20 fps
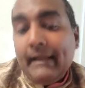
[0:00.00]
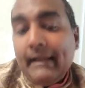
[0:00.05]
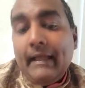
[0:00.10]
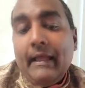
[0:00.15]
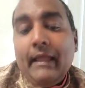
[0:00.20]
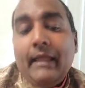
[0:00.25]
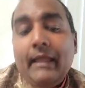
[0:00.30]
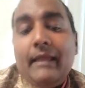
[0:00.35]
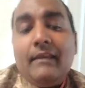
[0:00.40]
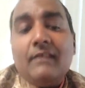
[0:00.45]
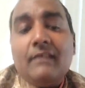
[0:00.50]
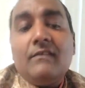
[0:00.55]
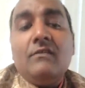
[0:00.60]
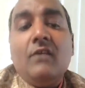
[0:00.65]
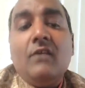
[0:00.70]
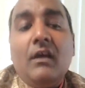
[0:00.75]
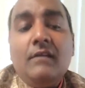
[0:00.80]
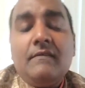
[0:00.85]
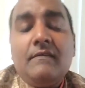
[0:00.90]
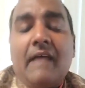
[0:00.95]
It is
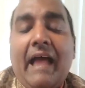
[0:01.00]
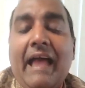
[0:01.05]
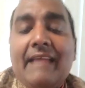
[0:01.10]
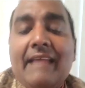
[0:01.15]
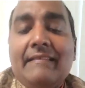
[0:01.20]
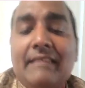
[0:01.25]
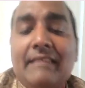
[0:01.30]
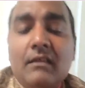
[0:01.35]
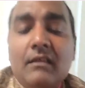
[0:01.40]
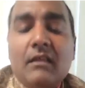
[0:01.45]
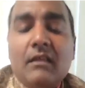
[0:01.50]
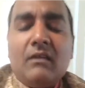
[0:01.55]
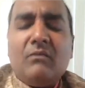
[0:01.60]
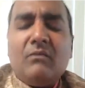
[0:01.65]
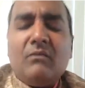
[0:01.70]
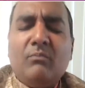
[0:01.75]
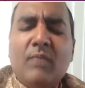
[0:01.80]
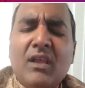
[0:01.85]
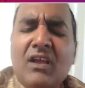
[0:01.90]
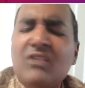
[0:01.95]
not, I think,
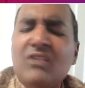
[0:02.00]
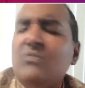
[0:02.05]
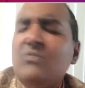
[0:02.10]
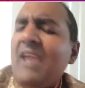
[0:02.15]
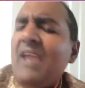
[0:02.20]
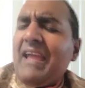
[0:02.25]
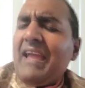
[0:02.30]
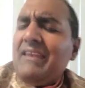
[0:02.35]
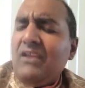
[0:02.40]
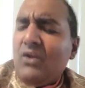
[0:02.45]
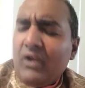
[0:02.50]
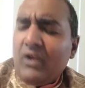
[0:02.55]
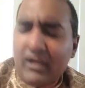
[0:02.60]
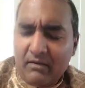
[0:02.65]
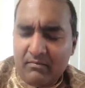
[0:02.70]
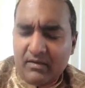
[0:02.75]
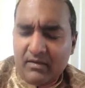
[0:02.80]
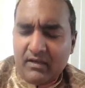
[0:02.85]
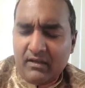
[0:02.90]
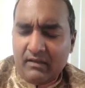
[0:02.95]
because we had the oil
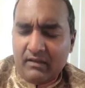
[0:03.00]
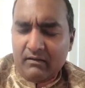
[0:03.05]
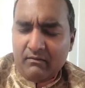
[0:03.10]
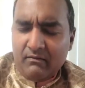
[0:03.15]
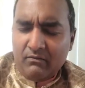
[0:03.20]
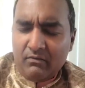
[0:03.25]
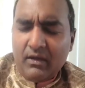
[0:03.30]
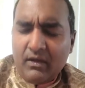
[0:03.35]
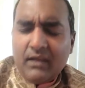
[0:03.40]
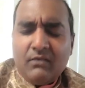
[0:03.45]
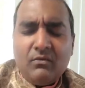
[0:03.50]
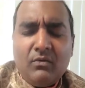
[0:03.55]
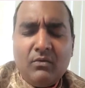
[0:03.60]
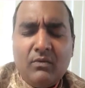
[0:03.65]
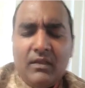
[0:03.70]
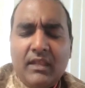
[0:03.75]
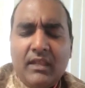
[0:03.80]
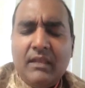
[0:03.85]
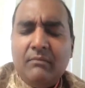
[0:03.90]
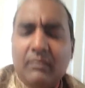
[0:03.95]
money, right? We were
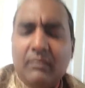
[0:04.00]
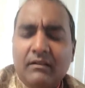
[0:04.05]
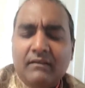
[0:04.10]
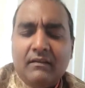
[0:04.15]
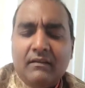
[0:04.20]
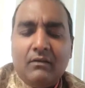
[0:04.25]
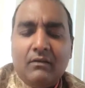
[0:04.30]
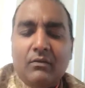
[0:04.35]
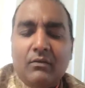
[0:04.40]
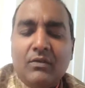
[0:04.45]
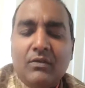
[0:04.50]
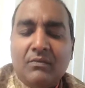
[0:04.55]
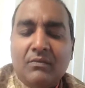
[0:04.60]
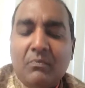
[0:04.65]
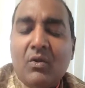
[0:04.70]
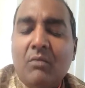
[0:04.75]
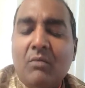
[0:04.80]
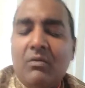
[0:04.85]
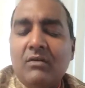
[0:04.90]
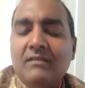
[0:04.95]
able to, we spoke
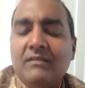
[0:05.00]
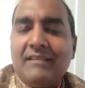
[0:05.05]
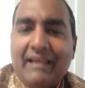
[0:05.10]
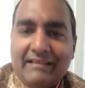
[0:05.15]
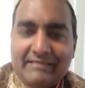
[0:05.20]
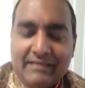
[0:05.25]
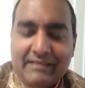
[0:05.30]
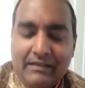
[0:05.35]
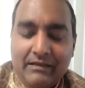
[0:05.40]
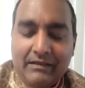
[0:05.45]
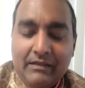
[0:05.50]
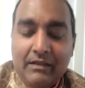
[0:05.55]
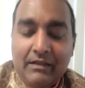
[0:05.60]
about TASSA.